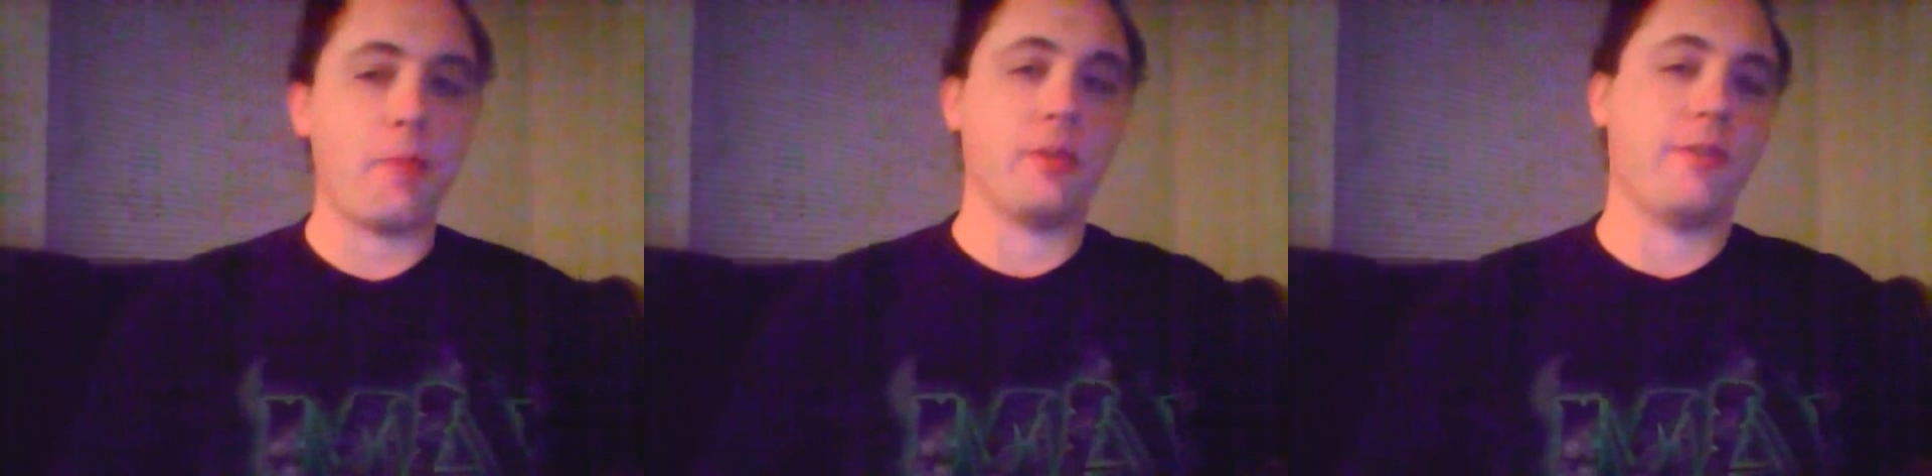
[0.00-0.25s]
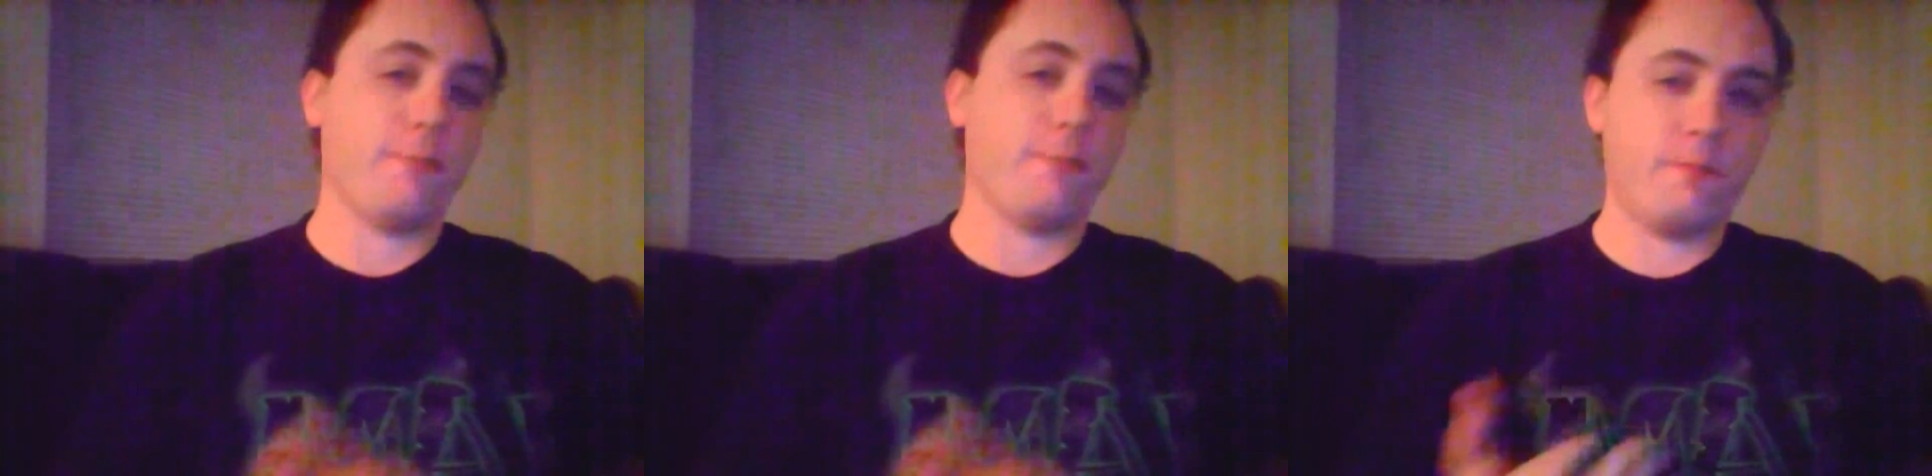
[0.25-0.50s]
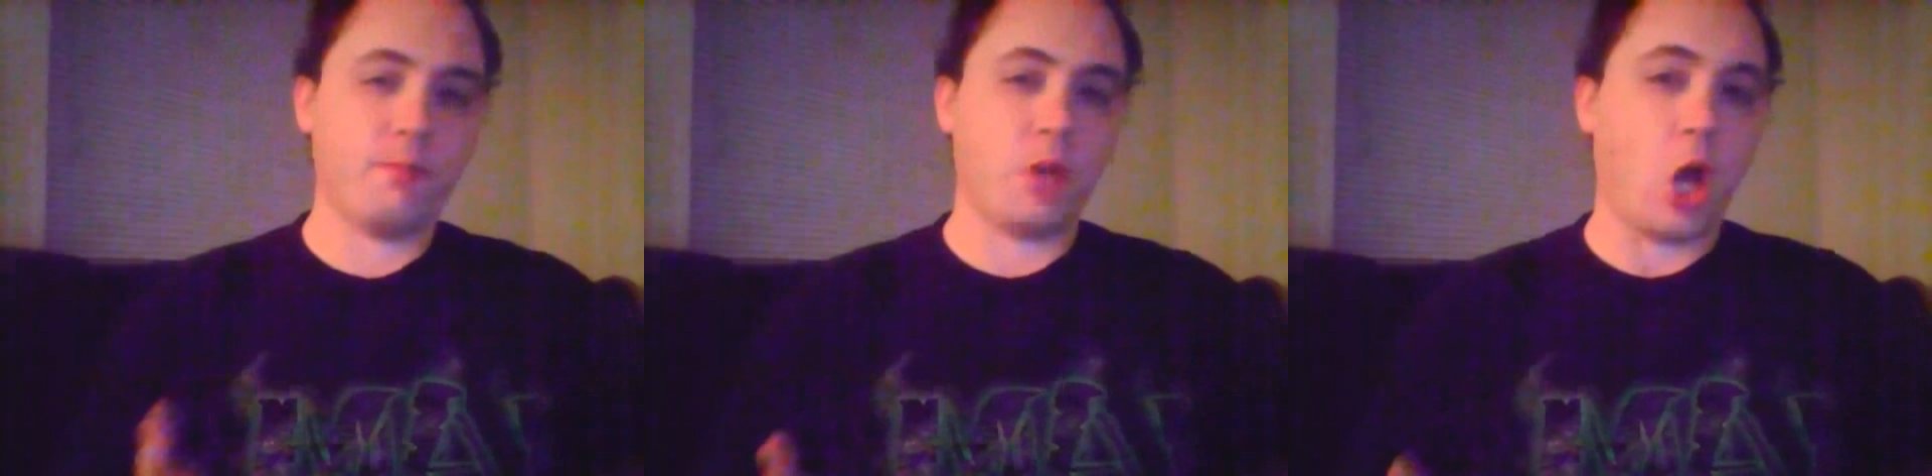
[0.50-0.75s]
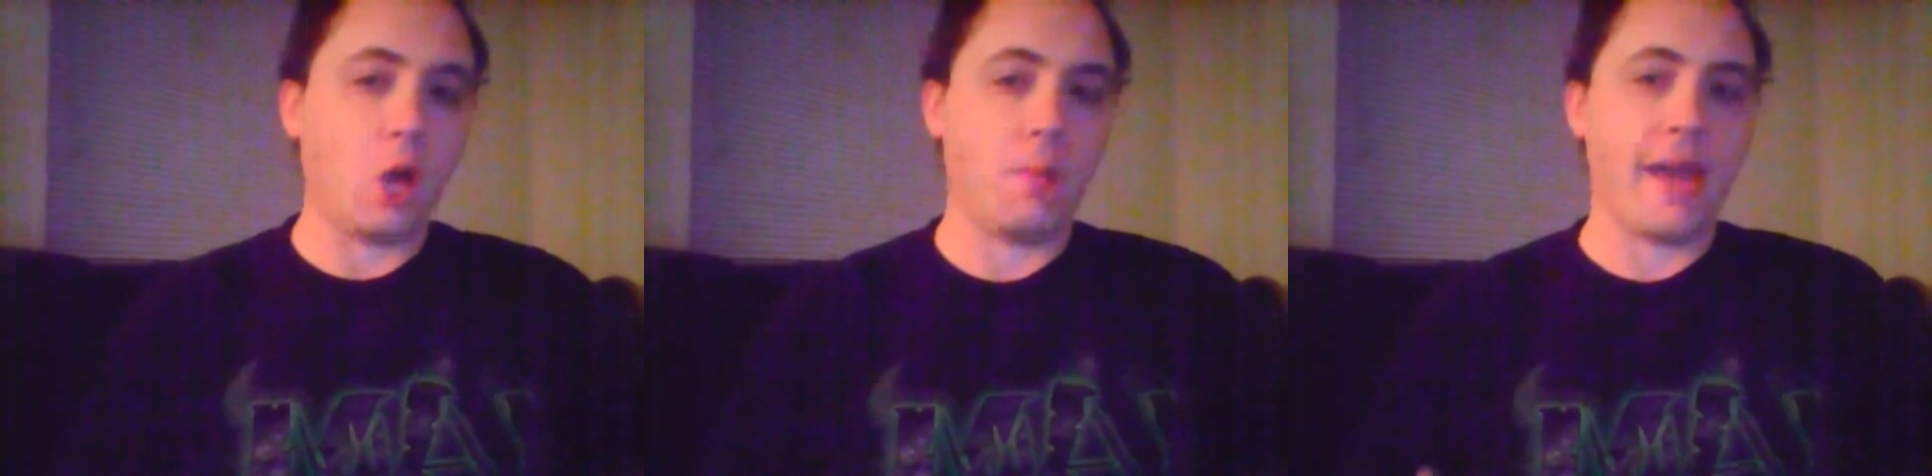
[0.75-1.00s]
with a
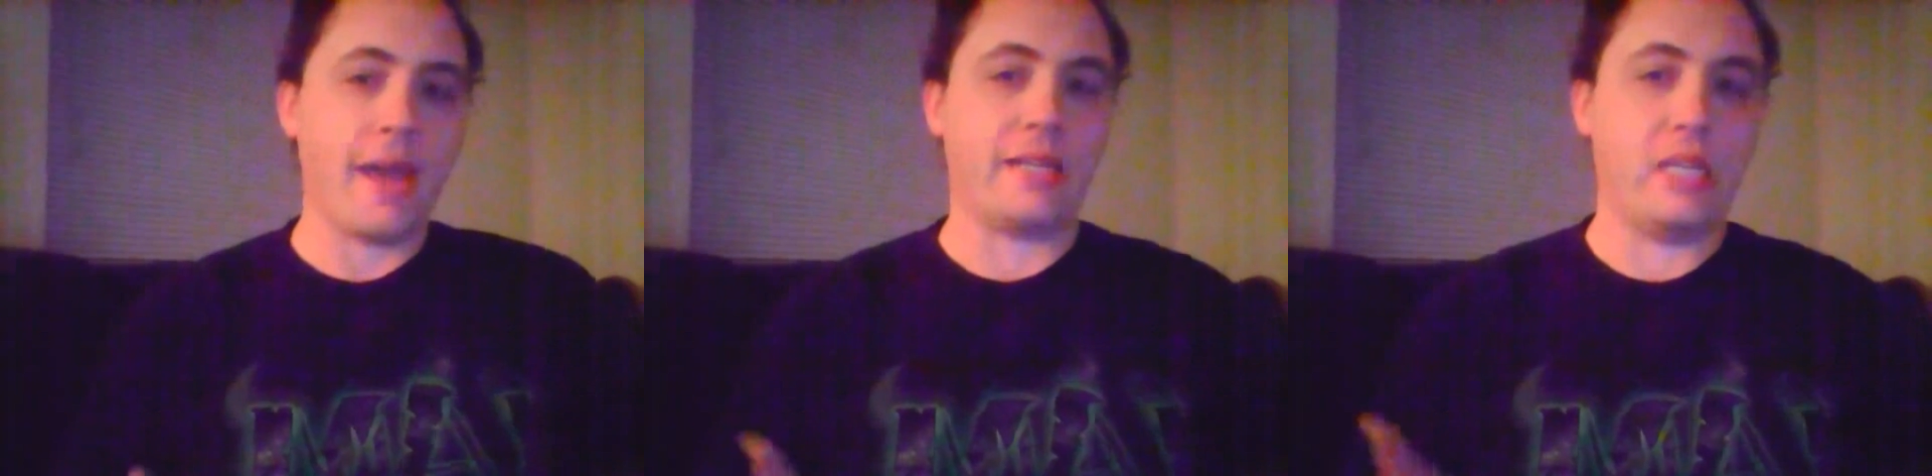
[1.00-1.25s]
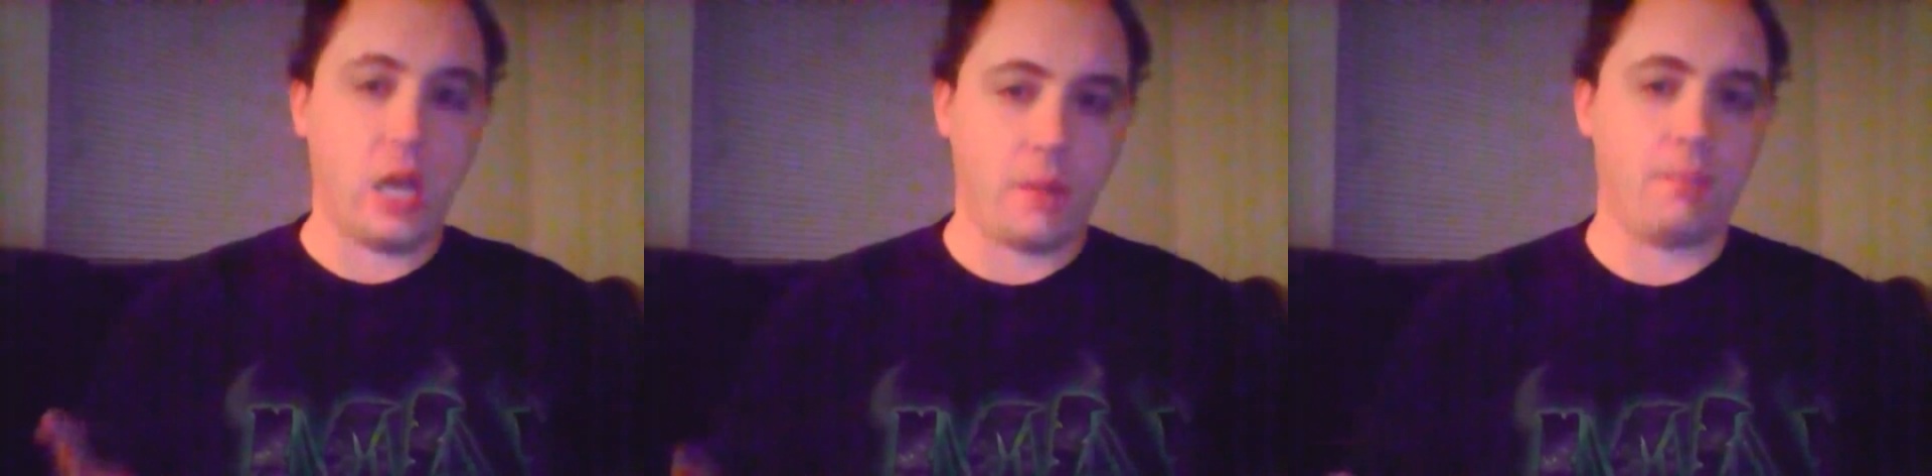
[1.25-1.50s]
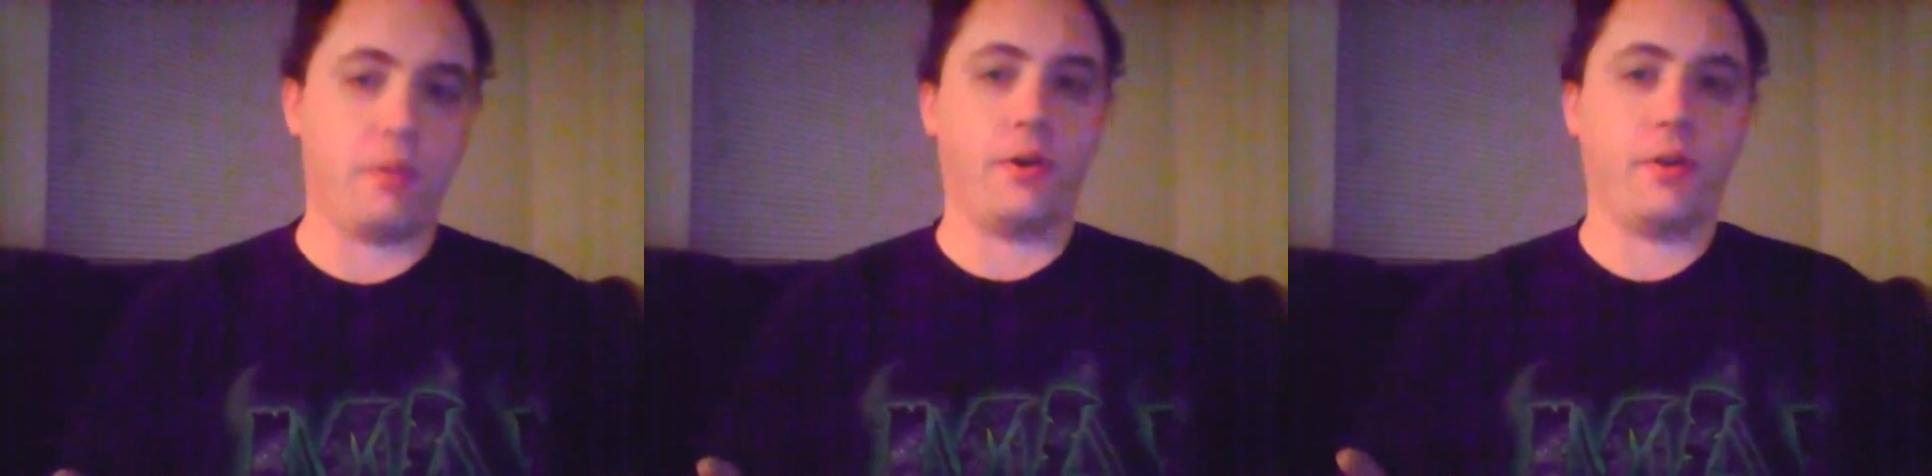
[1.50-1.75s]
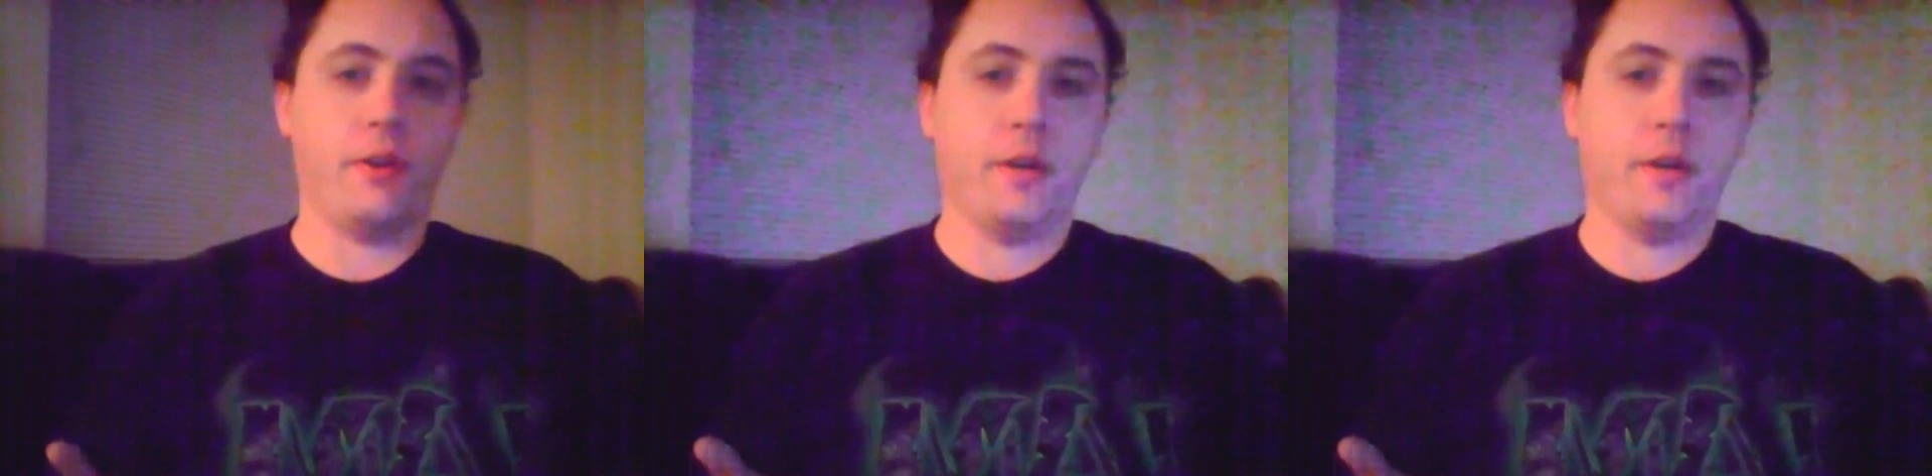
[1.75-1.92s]
callback number,